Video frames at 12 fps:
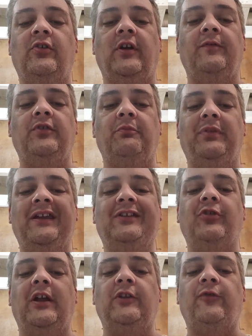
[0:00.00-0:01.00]
yourself to
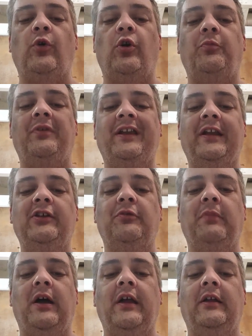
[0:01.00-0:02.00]
be transformed in
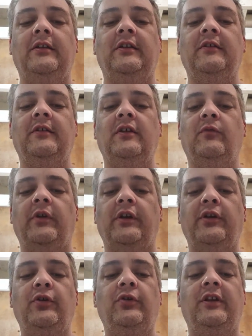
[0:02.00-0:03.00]
your mind,
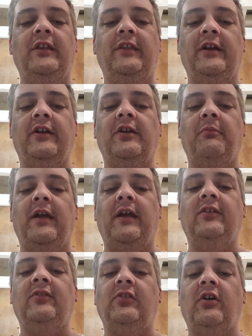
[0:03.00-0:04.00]
renewed in their
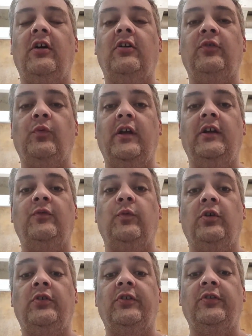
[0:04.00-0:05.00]
commands, laws, ways,
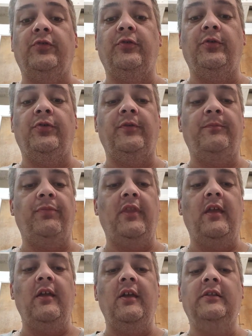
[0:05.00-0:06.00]
words, and truth,
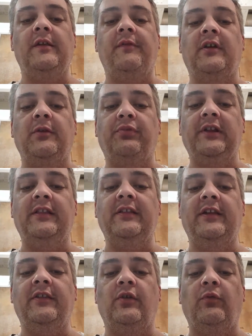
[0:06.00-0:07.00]
living
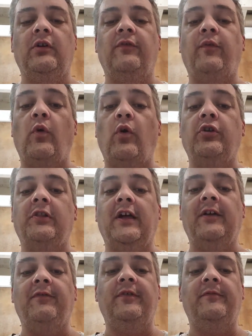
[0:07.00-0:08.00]
completely in their will for your
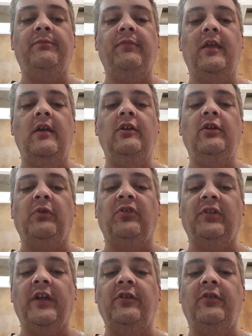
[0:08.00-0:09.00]
life. You
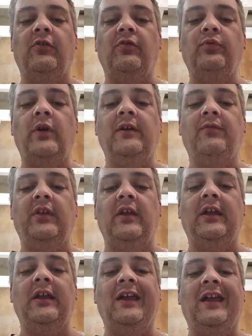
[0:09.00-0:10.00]
must let your old way of
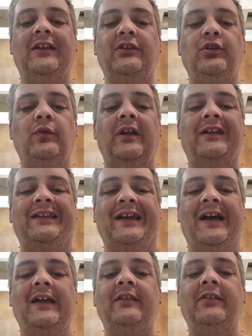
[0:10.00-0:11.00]
thinking and doing
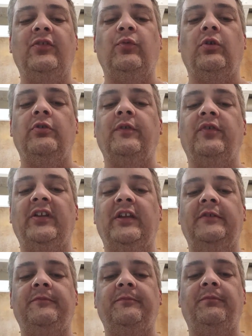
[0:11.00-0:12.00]
die in this world of
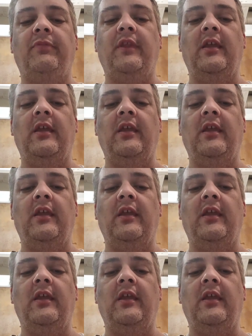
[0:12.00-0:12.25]
sin.